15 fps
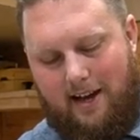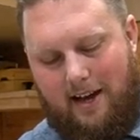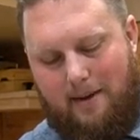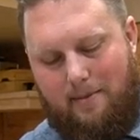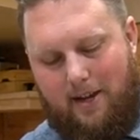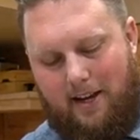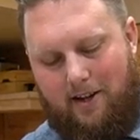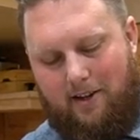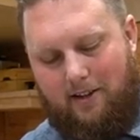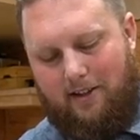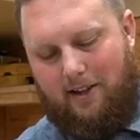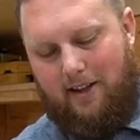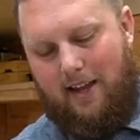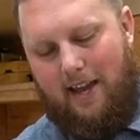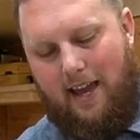I mean,
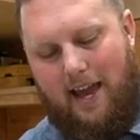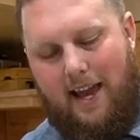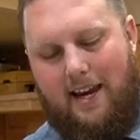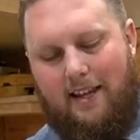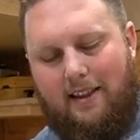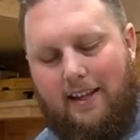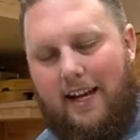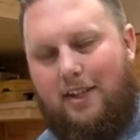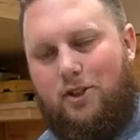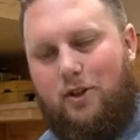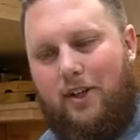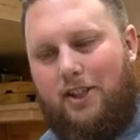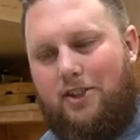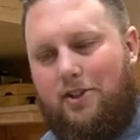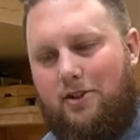you'll, any like
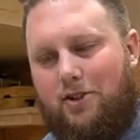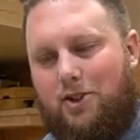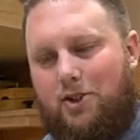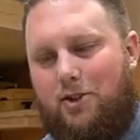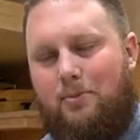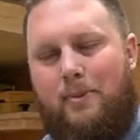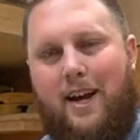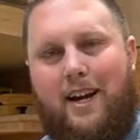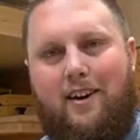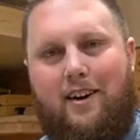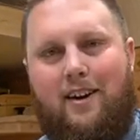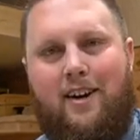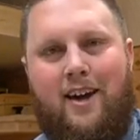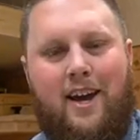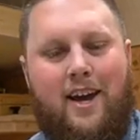traditional
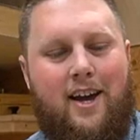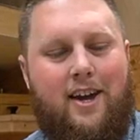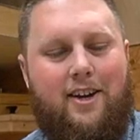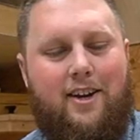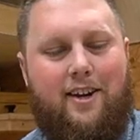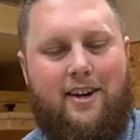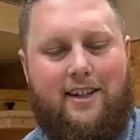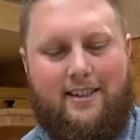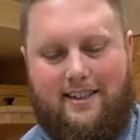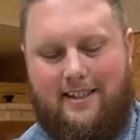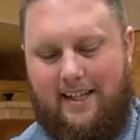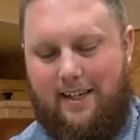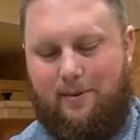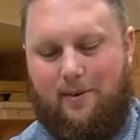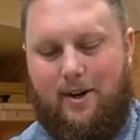shoemaker, you're gonna
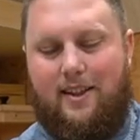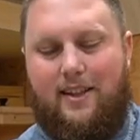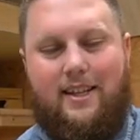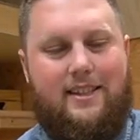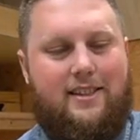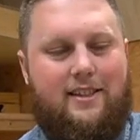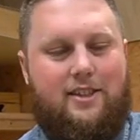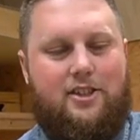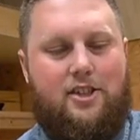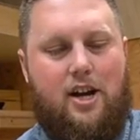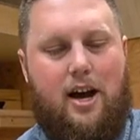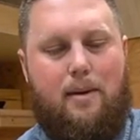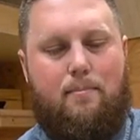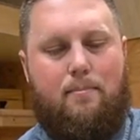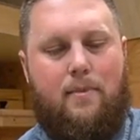see one of these in the
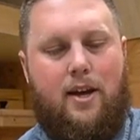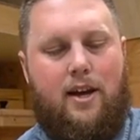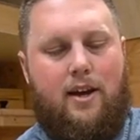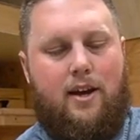shop.